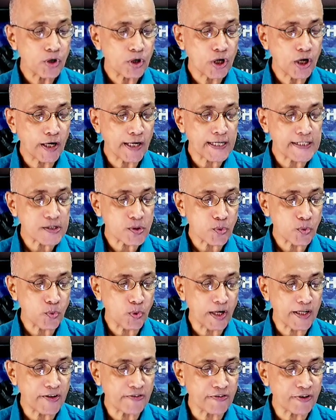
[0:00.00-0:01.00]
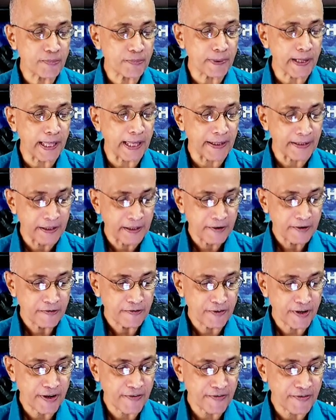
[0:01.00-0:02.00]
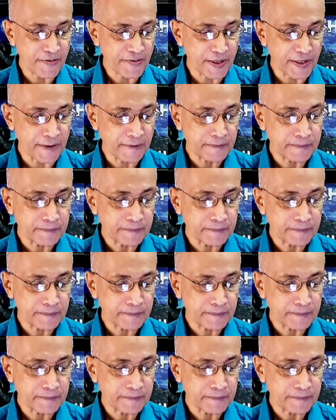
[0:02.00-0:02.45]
God has a wonderful plan for everything.